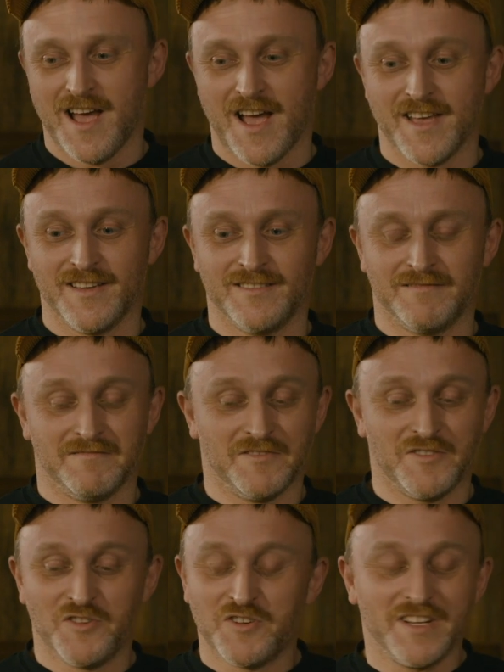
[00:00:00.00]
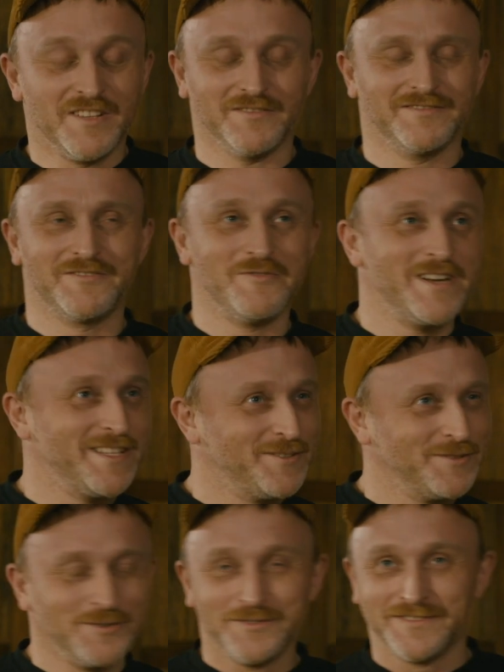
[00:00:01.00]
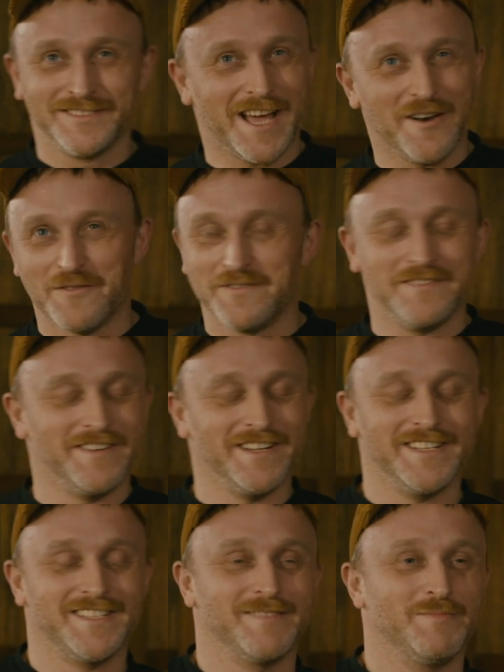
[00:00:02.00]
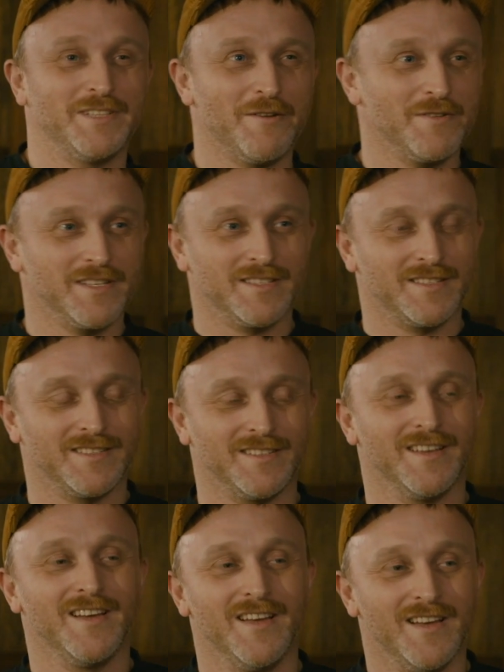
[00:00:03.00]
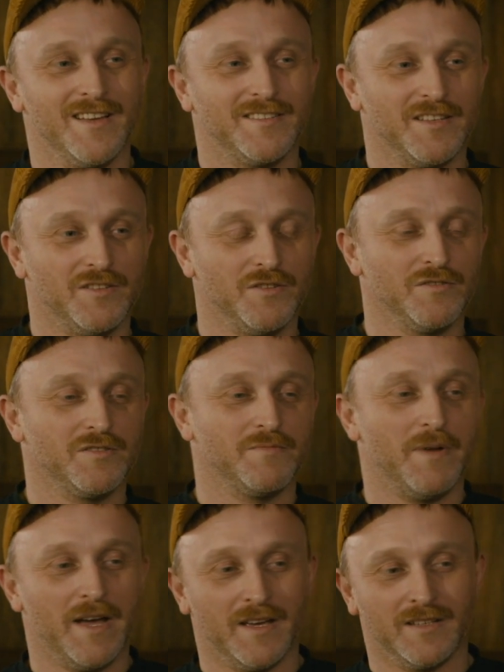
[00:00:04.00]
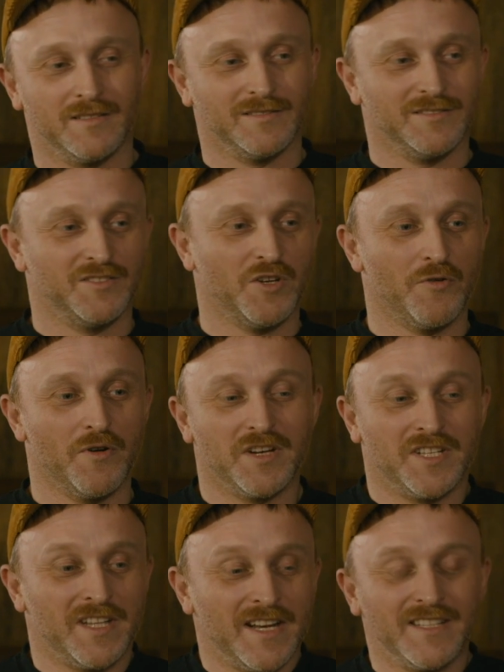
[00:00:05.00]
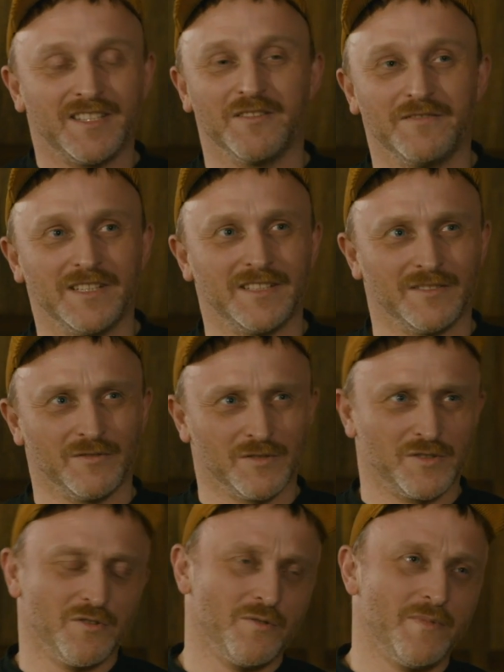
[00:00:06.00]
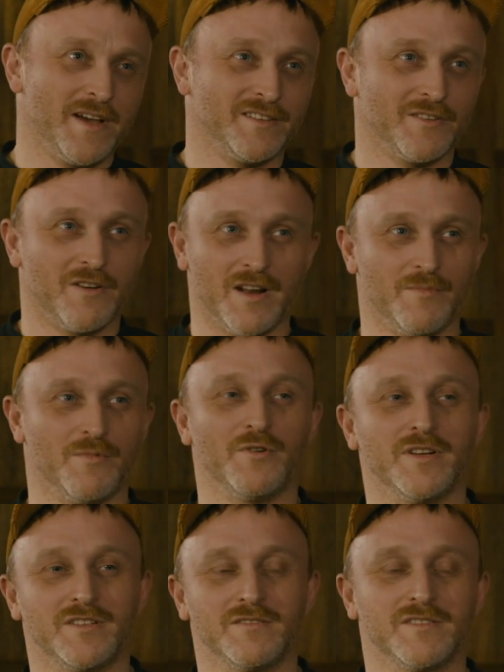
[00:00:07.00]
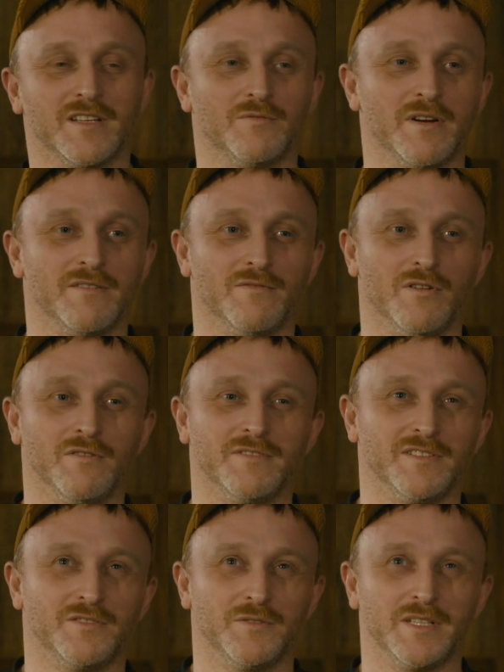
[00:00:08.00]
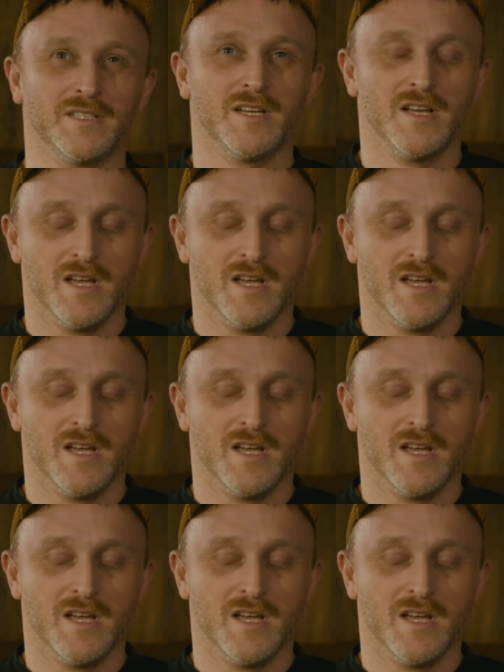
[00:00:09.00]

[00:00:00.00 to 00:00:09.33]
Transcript: I usually don't really do kind of events, but I was seduced by the originality of it and also by the collaborators that were involved into it.